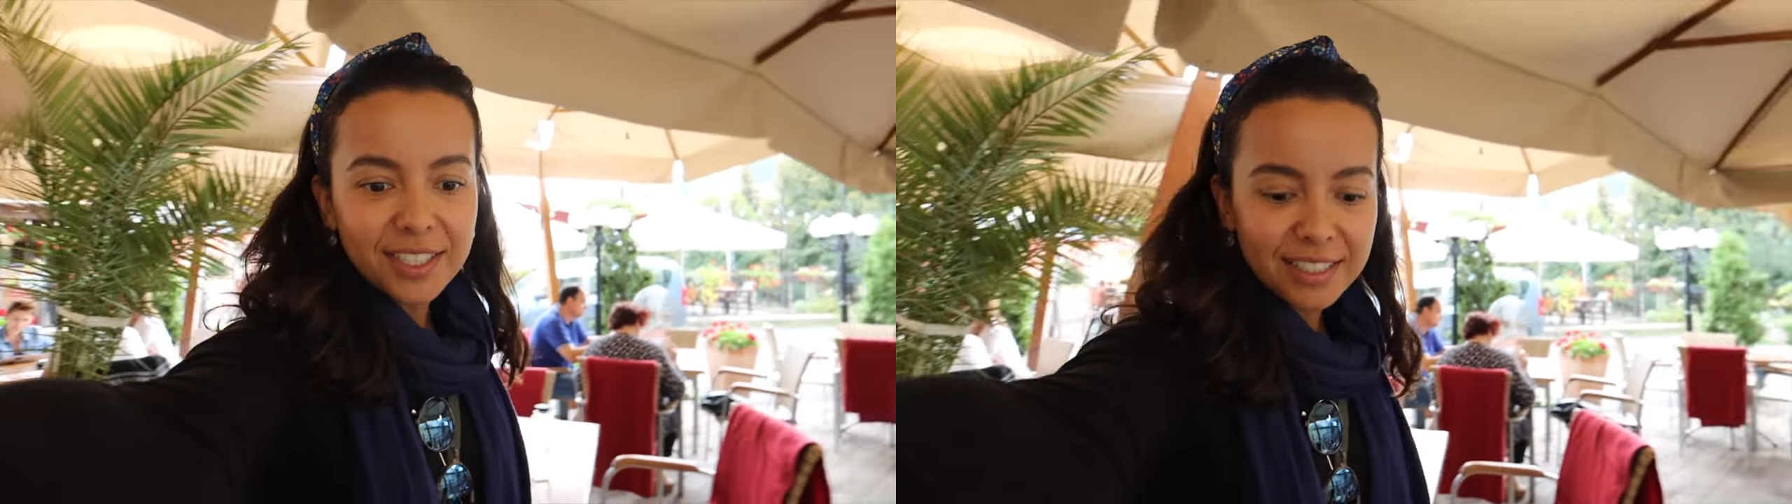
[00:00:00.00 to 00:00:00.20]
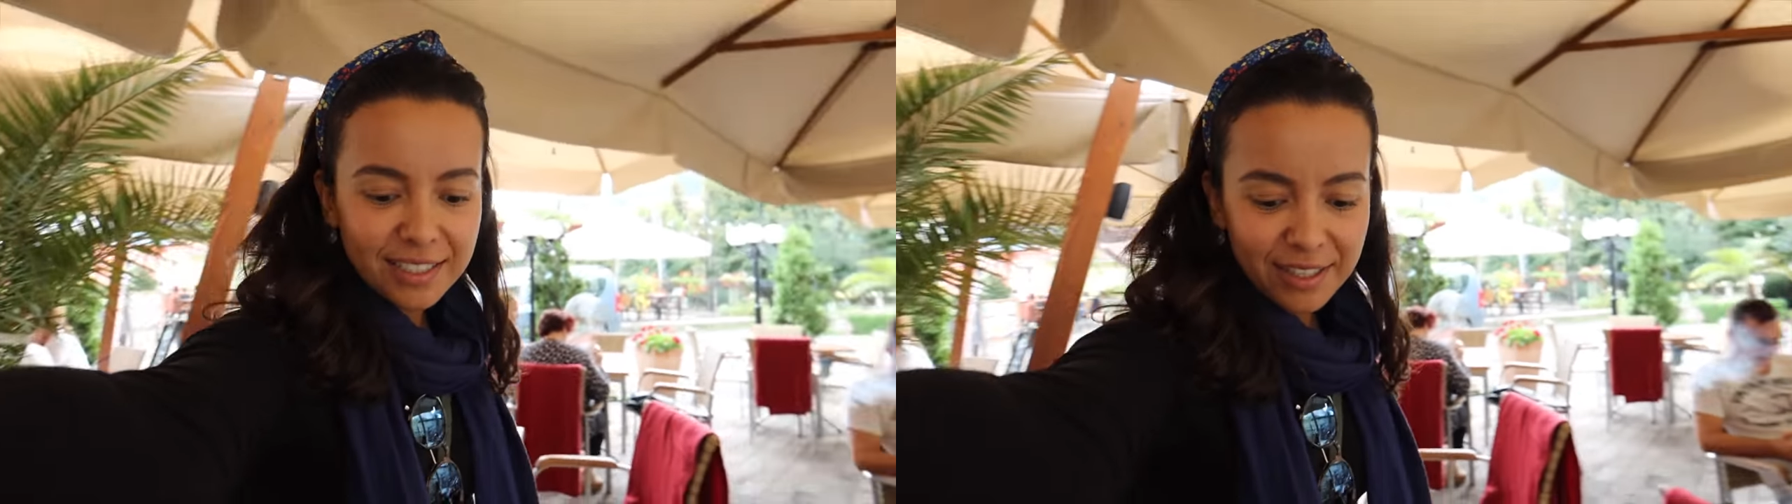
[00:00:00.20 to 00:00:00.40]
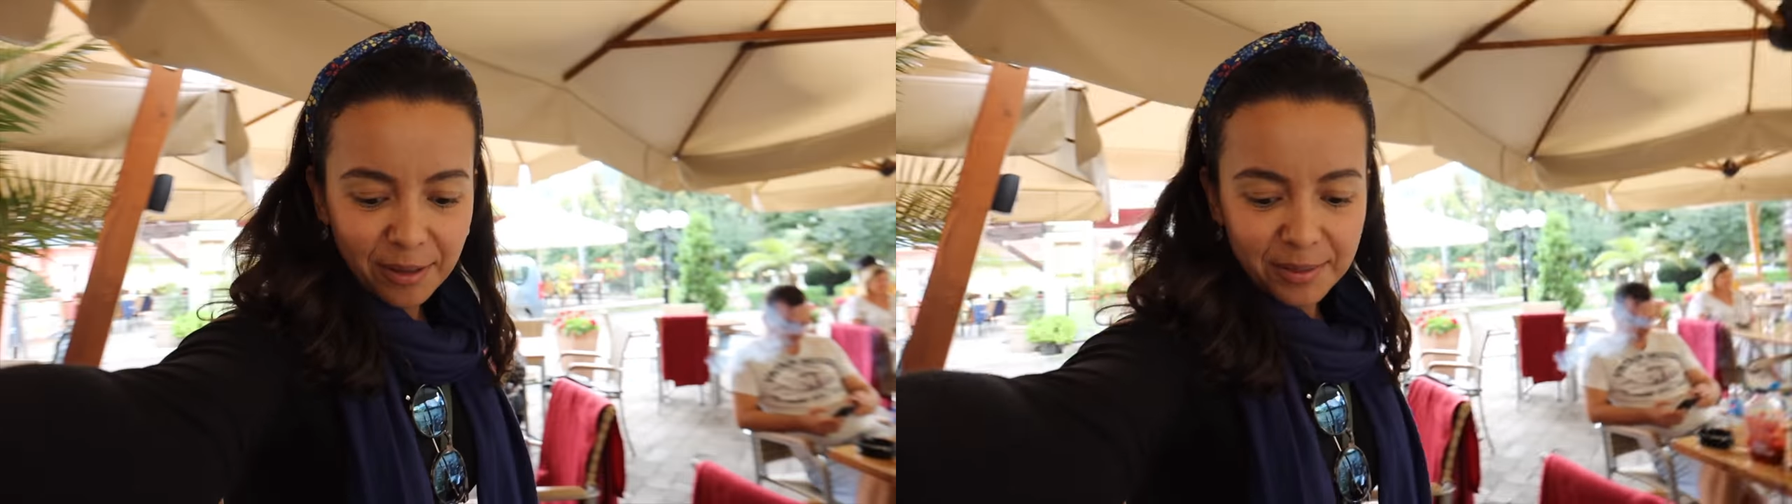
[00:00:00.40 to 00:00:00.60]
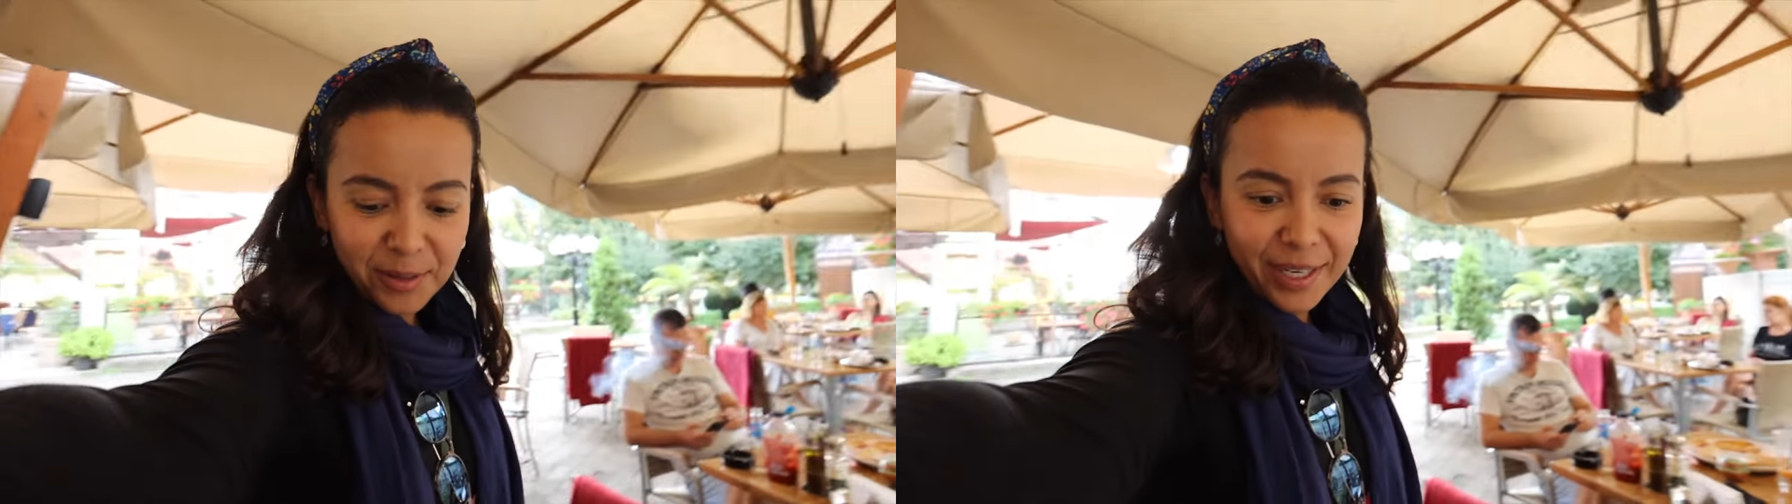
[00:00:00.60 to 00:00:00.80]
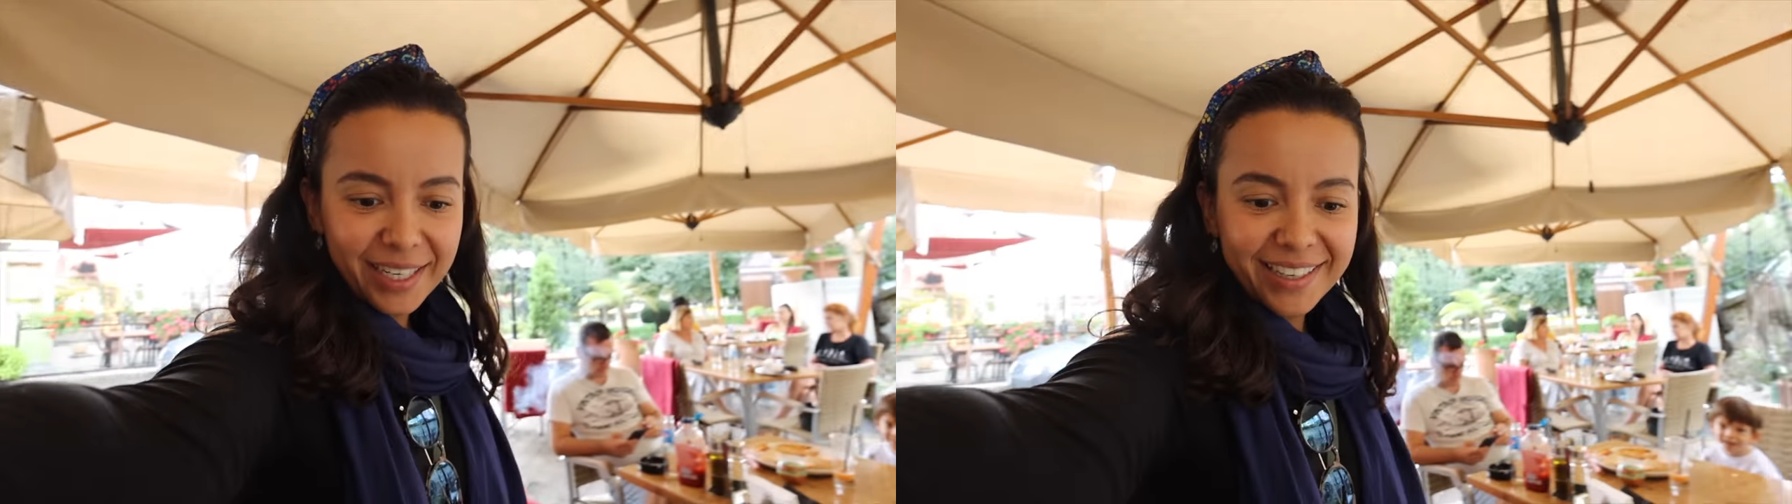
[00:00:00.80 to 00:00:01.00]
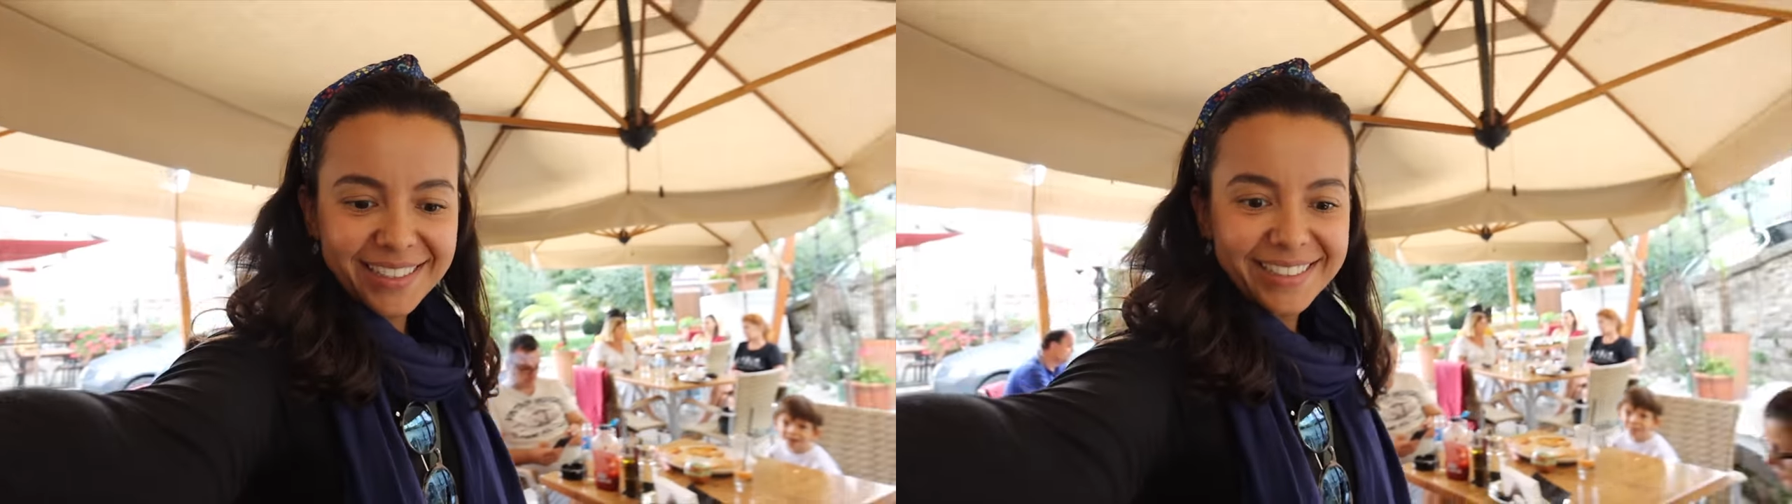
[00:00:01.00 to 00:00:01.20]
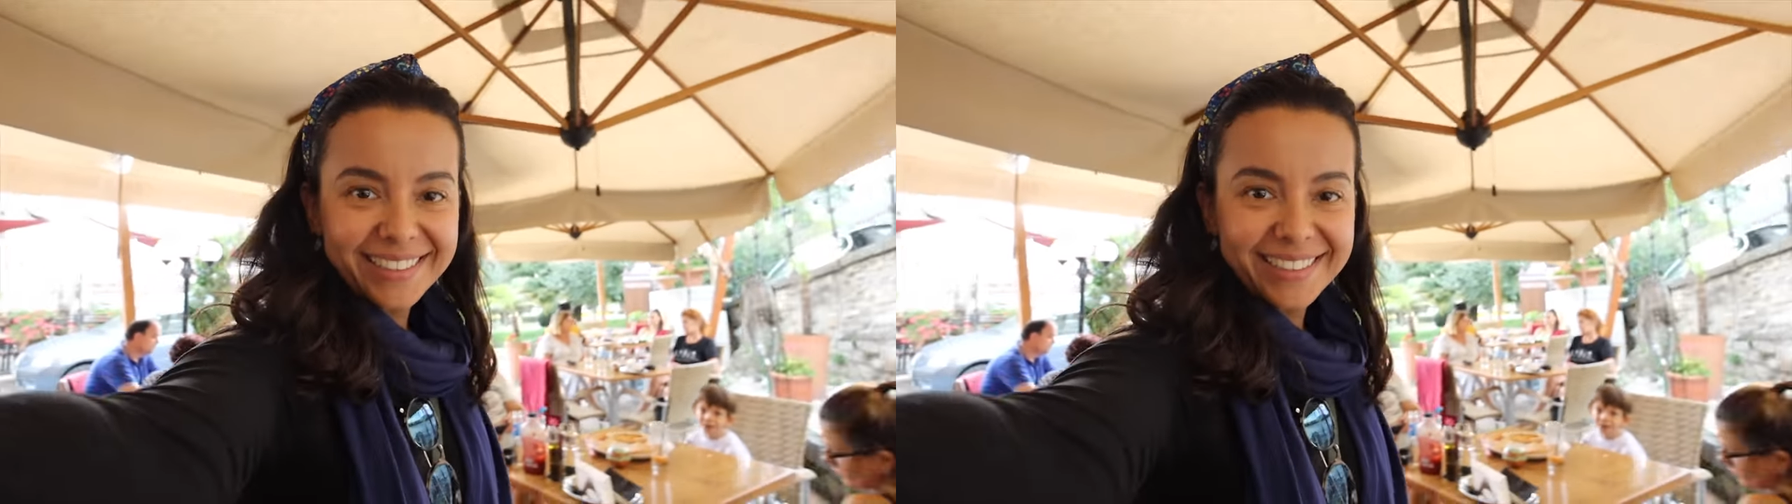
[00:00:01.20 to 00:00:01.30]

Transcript: it stops raining.